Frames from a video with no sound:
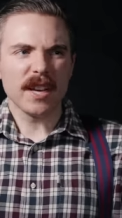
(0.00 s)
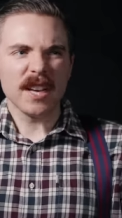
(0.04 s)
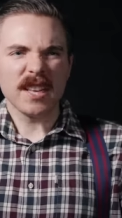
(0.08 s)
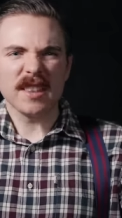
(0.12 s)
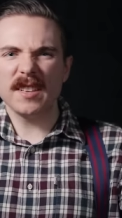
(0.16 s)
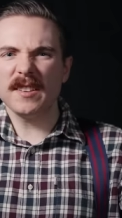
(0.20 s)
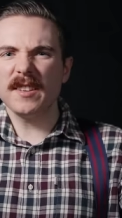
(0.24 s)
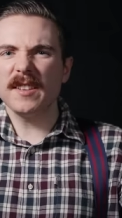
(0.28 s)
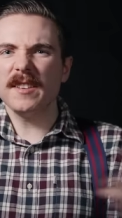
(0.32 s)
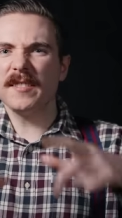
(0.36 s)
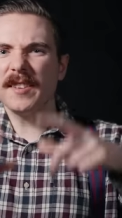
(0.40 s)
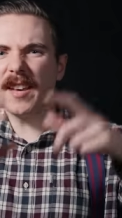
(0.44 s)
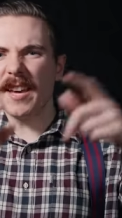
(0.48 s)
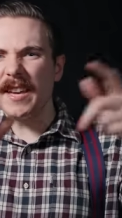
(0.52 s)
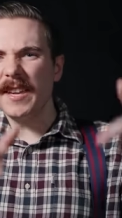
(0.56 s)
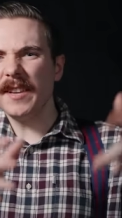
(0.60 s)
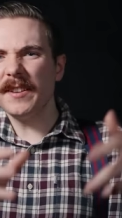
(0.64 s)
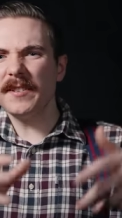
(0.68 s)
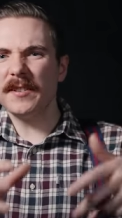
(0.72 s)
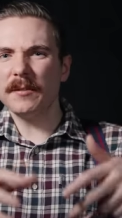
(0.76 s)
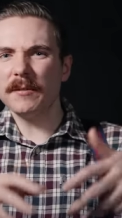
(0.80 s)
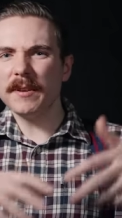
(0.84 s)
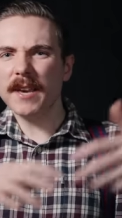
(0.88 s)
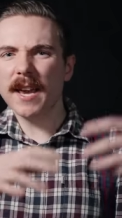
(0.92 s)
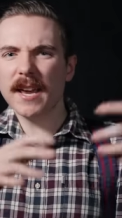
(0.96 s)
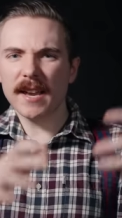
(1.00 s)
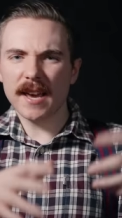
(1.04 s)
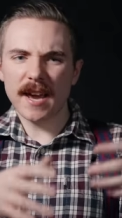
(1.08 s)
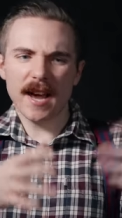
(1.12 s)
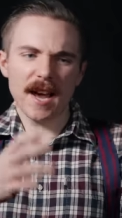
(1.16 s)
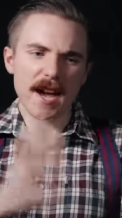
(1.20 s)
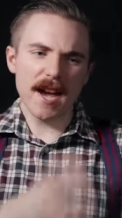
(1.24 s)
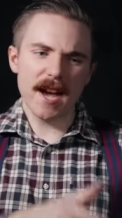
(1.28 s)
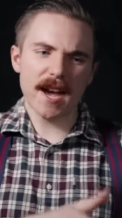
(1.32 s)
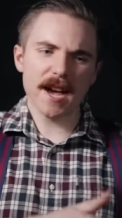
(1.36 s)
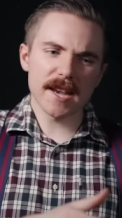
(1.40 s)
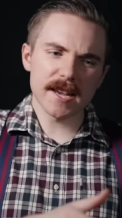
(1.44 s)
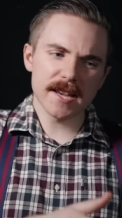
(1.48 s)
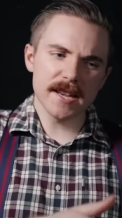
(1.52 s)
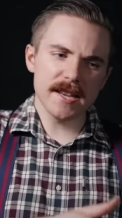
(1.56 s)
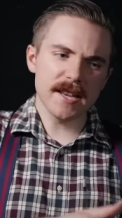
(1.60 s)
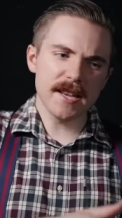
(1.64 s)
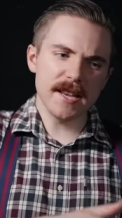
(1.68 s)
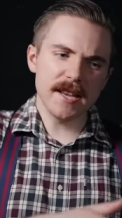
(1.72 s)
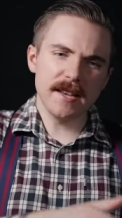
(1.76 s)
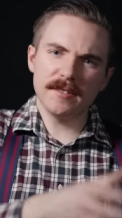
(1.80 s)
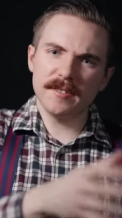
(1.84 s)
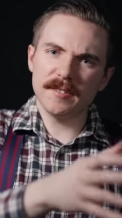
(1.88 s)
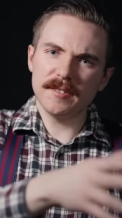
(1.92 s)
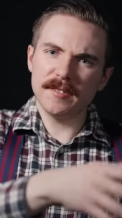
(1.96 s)
The desire to get high
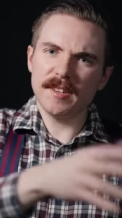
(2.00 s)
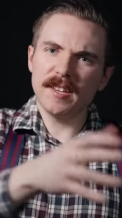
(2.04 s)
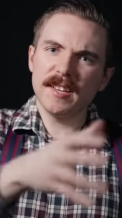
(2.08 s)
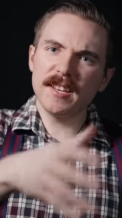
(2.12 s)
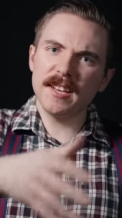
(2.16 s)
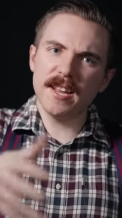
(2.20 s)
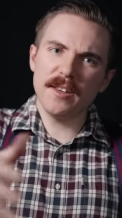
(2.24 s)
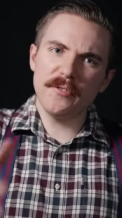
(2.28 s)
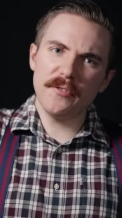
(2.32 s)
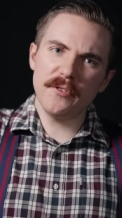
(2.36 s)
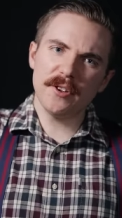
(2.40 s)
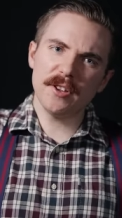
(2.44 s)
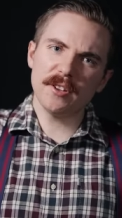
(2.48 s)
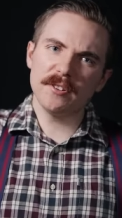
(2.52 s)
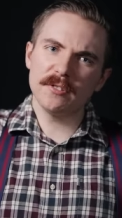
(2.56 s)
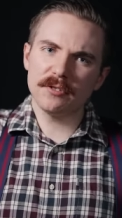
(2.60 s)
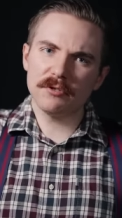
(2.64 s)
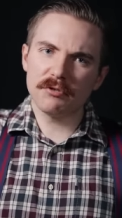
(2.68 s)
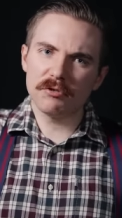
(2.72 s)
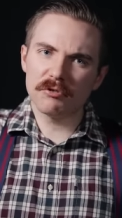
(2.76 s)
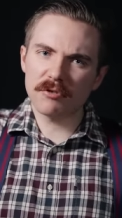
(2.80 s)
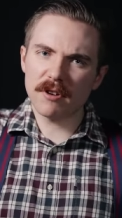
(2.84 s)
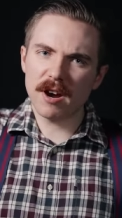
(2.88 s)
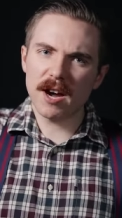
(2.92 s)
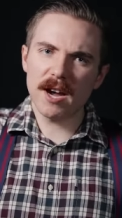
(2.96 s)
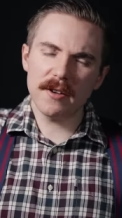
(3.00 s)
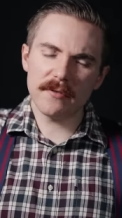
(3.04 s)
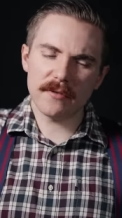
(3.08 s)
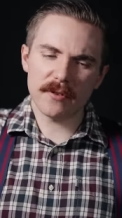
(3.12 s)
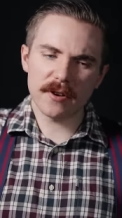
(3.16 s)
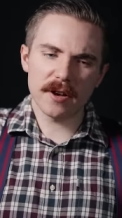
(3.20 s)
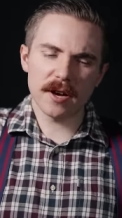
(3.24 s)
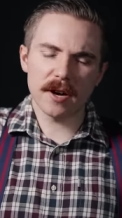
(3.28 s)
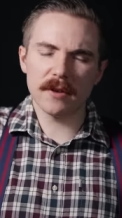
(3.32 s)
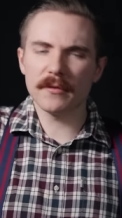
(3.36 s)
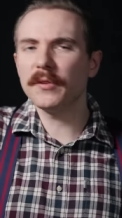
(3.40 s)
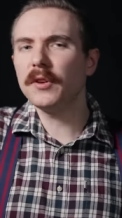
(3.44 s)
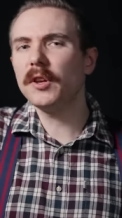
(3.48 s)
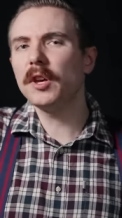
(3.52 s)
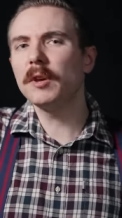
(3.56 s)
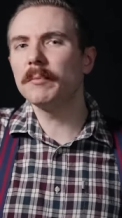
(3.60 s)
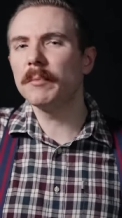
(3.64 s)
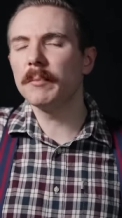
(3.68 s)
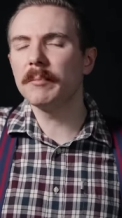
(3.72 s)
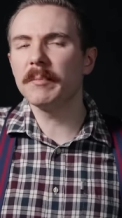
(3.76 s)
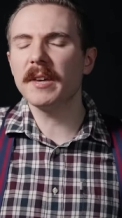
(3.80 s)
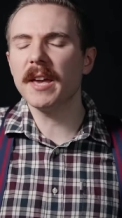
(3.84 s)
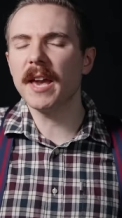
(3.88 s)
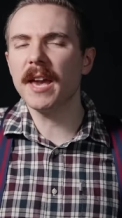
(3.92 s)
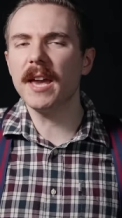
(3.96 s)
is a significant driver of human
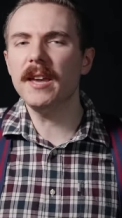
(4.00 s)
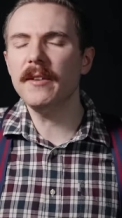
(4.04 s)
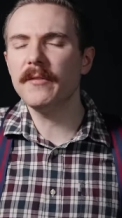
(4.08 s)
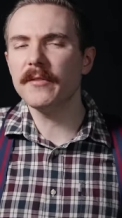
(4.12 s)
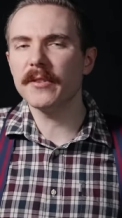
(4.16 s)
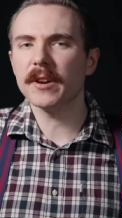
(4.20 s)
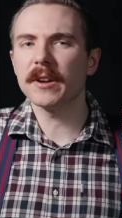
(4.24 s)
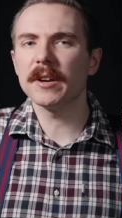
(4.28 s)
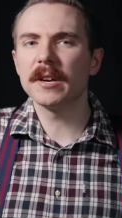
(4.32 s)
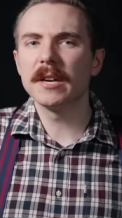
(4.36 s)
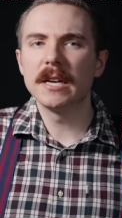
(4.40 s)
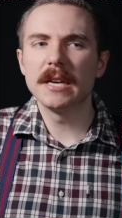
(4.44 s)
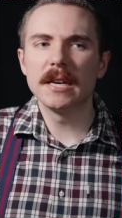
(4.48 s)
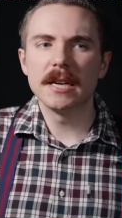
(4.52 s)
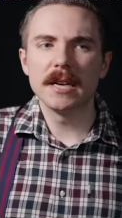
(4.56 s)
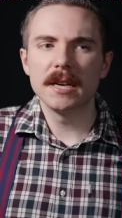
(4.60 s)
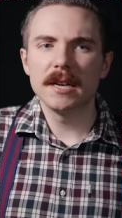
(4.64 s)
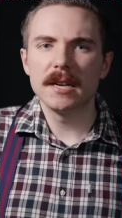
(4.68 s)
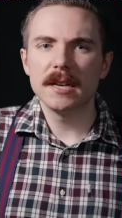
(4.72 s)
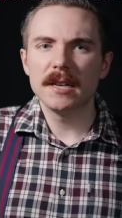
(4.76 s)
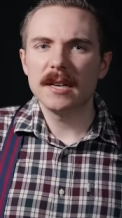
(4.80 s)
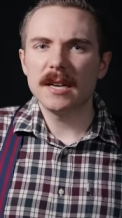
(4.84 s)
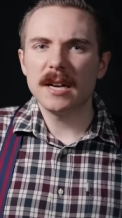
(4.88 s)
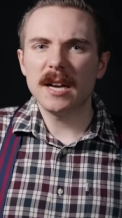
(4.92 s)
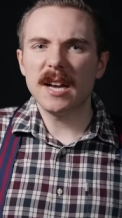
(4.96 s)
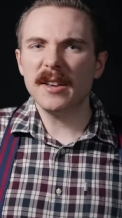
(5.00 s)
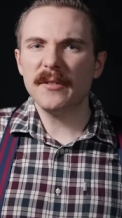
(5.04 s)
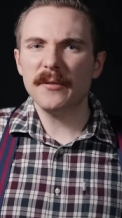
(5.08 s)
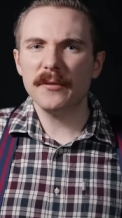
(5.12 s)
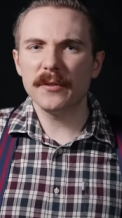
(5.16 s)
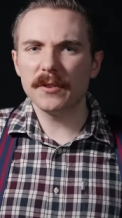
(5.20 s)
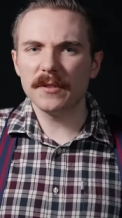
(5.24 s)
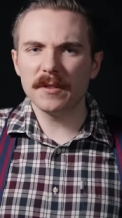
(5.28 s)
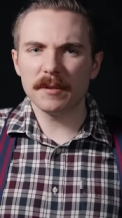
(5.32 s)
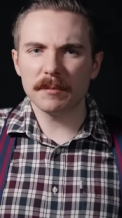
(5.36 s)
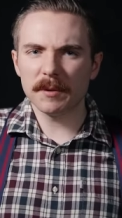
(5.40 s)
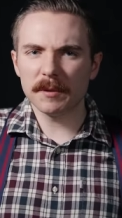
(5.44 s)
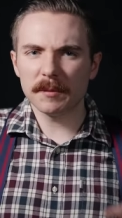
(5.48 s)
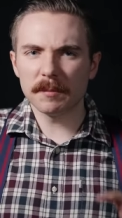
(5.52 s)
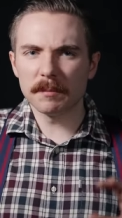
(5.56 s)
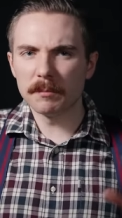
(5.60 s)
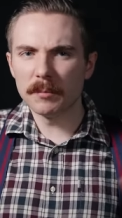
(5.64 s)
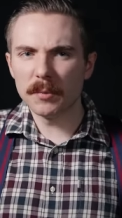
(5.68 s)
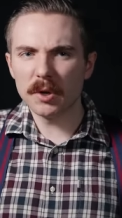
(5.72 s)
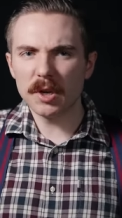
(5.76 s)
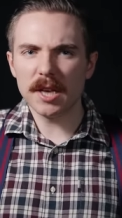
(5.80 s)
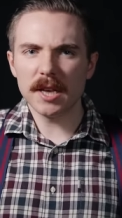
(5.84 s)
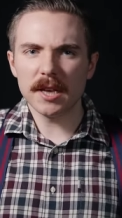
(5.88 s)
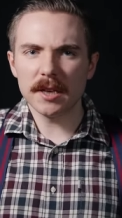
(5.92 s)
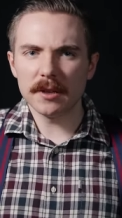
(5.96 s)
behavior. I thought it was
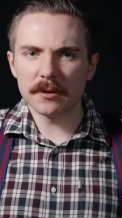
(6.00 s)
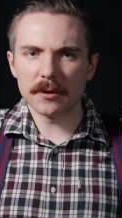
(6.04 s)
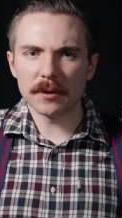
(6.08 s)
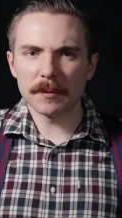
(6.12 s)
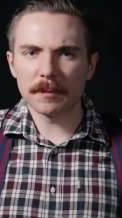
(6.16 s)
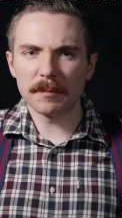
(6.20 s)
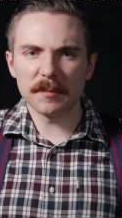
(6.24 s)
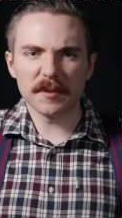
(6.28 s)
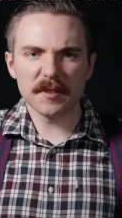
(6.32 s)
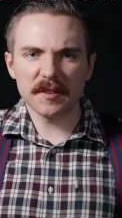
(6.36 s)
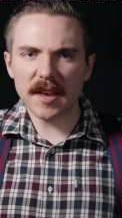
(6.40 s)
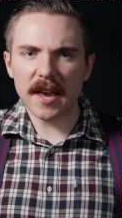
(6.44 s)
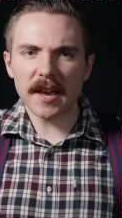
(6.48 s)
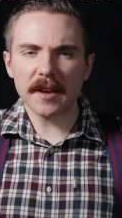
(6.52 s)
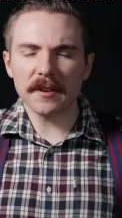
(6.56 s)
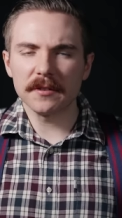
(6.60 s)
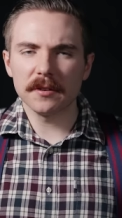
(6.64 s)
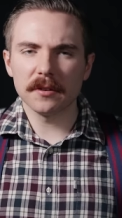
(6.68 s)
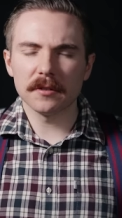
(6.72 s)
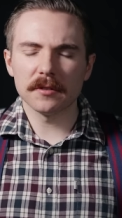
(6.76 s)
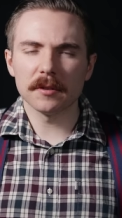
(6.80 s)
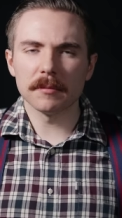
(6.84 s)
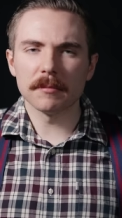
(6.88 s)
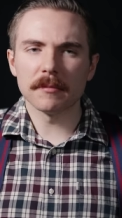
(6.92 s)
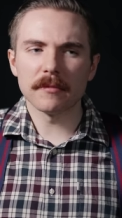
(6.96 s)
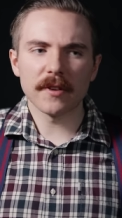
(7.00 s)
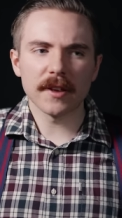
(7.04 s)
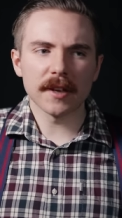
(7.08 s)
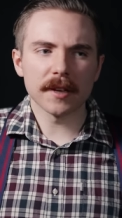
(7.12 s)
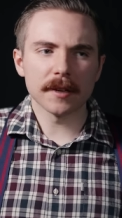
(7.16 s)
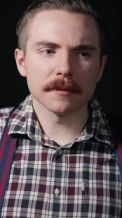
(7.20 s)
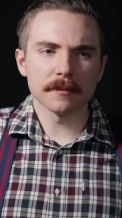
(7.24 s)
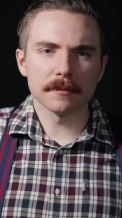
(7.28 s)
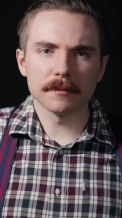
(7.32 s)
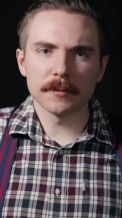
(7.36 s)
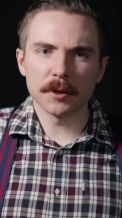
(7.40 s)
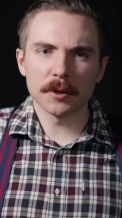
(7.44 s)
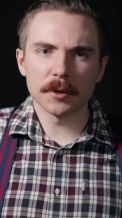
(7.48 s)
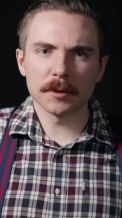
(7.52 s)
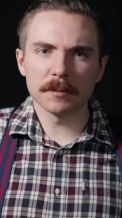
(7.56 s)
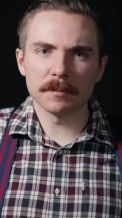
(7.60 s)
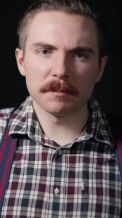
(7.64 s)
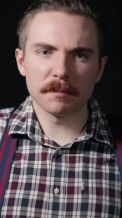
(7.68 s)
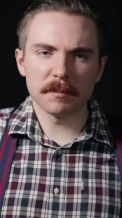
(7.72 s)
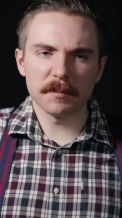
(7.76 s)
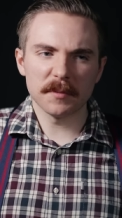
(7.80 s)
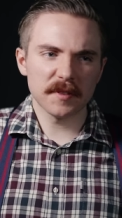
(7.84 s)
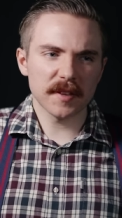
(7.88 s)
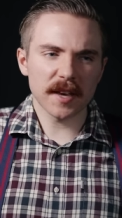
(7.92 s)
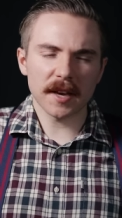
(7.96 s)
money or sex or something, or
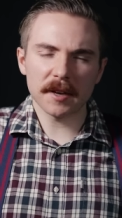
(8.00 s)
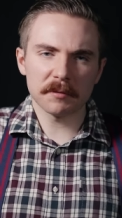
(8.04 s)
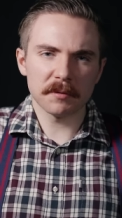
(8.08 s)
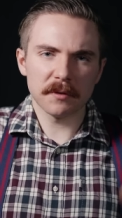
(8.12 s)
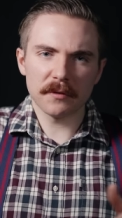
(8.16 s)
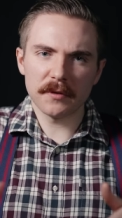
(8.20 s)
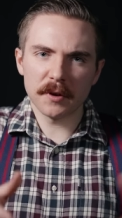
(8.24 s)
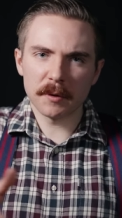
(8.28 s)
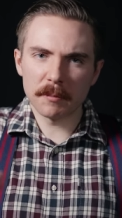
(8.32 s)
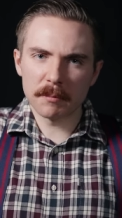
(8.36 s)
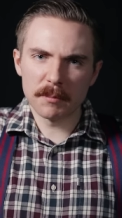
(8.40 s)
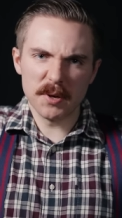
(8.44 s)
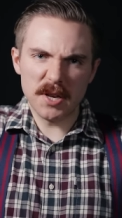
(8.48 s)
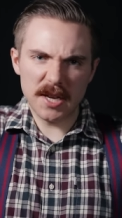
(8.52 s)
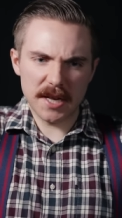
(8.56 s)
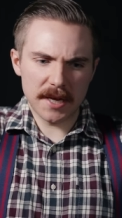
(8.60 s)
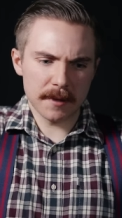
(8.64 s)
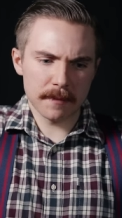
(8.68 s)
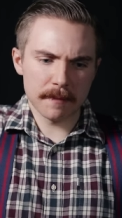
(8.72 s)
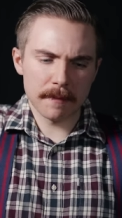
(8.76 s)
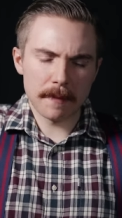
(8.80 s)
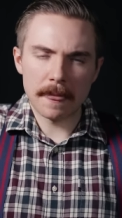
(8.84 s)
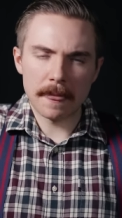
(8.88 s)
sex with your money.